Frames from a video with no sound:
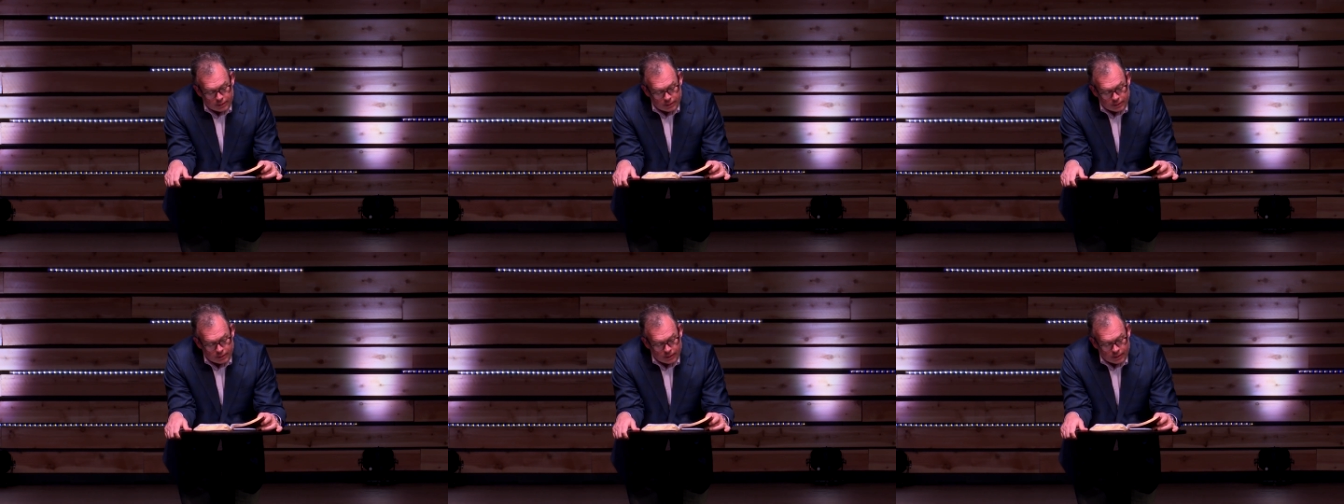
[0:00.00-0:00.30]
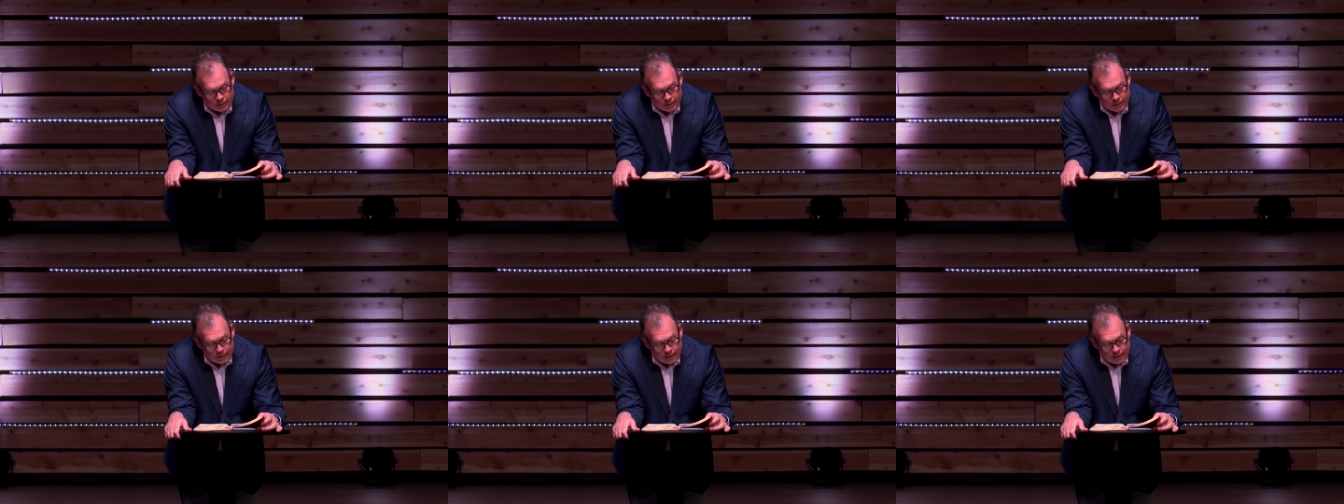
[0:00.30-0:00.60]
And
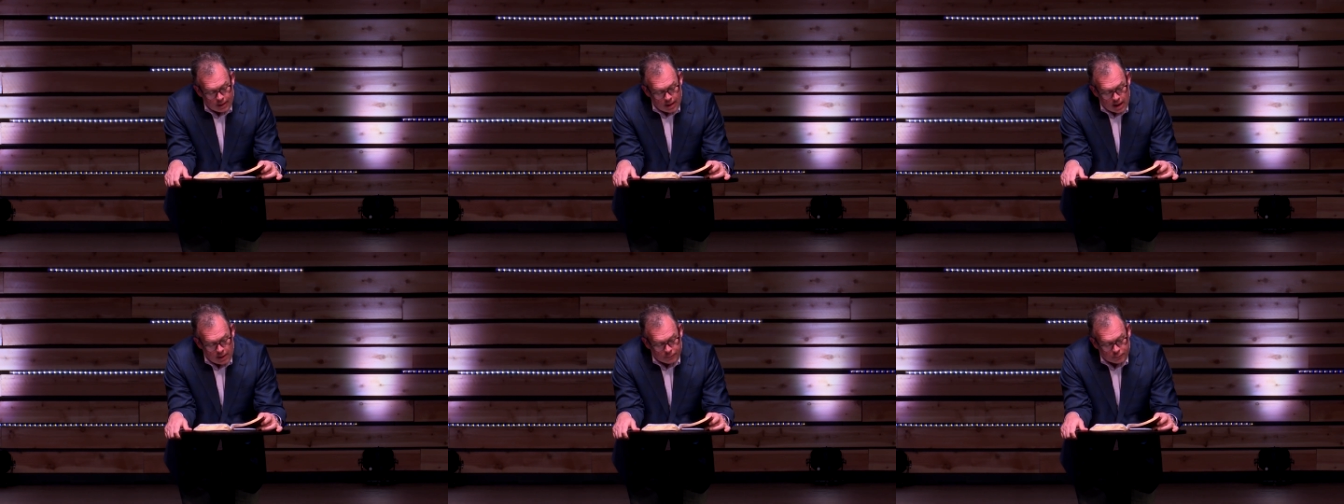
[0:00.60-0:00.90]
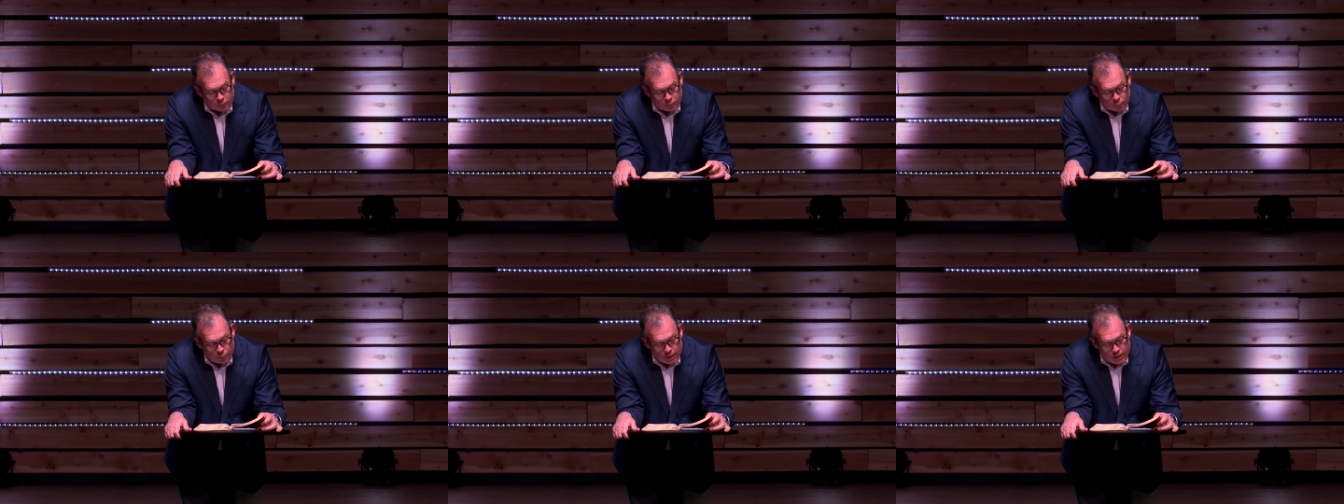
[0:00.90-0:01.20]

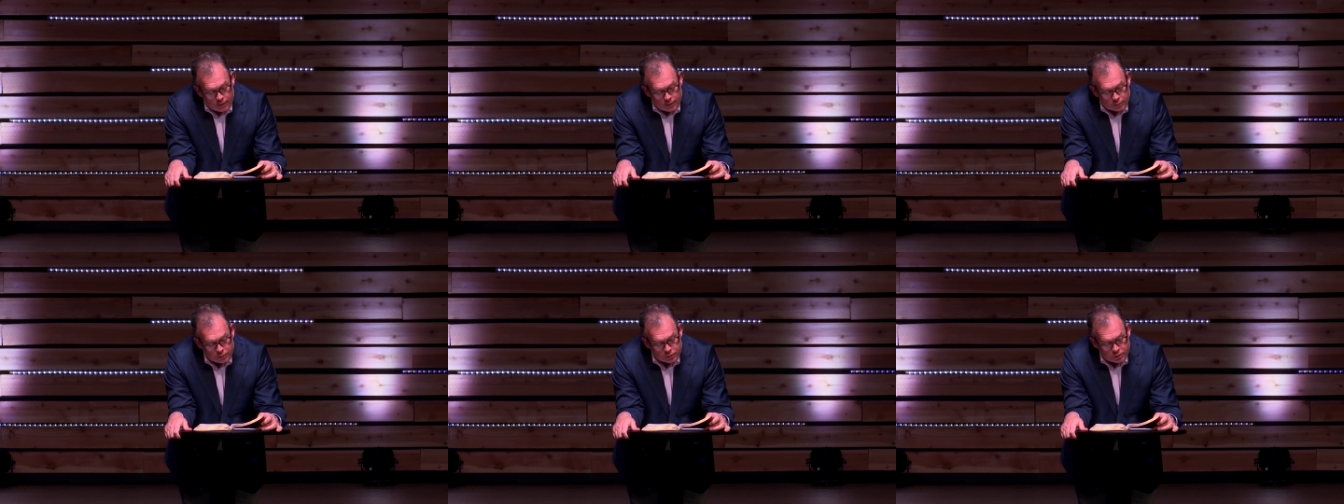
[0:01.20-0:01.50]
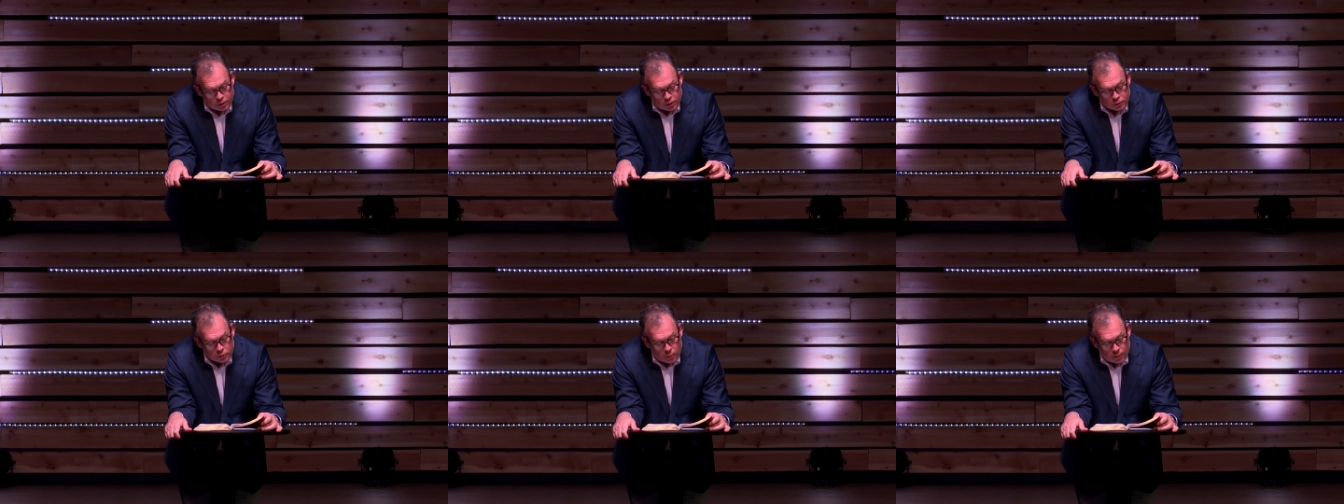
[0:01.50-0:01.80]
after the wind, there was
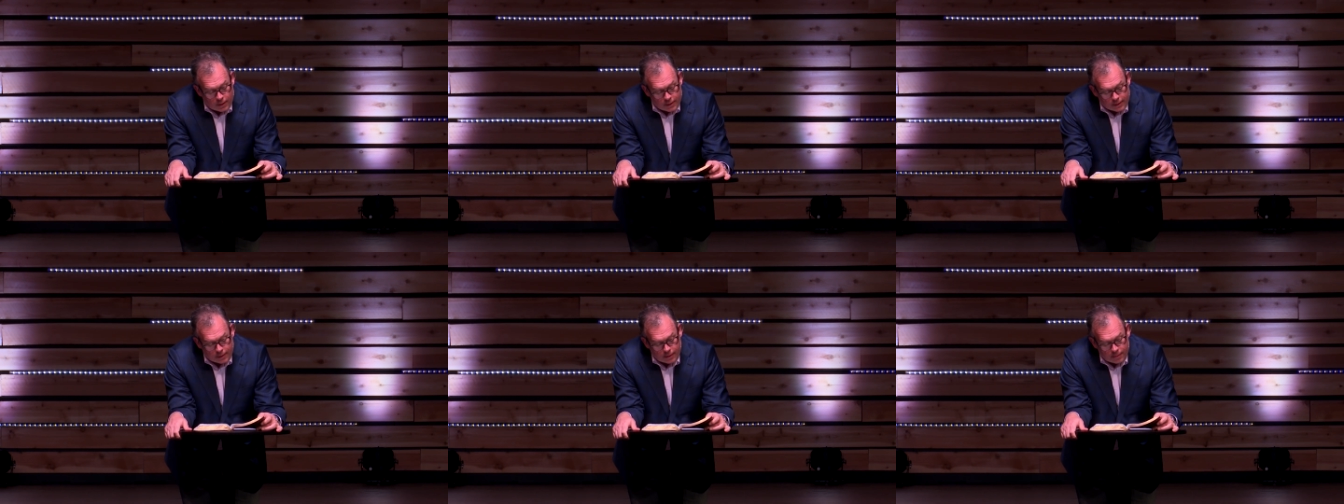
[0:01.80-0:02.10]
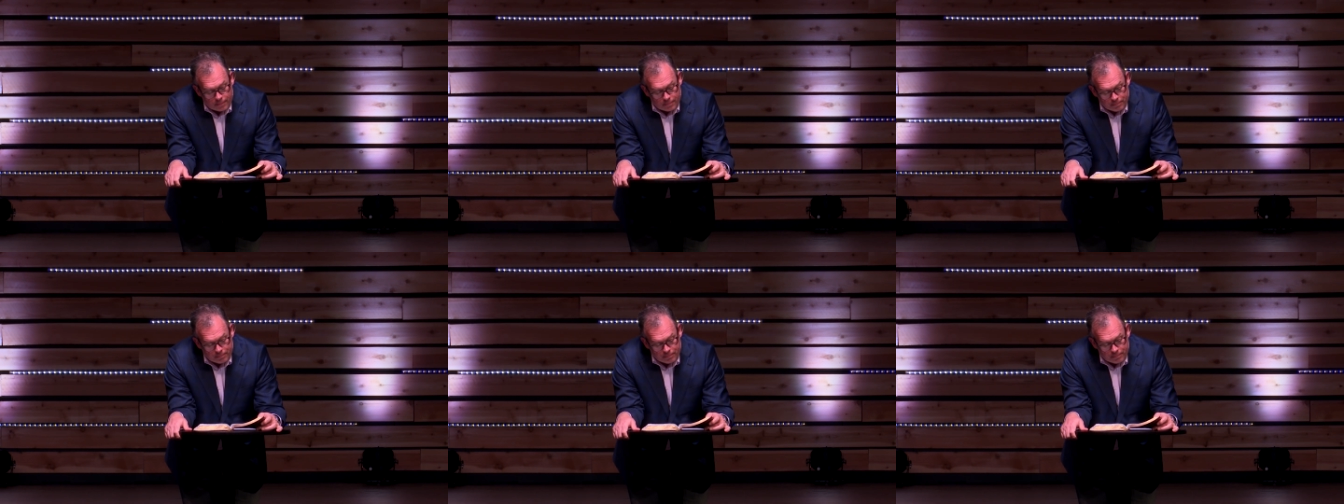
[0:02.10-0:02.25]
an earthquake,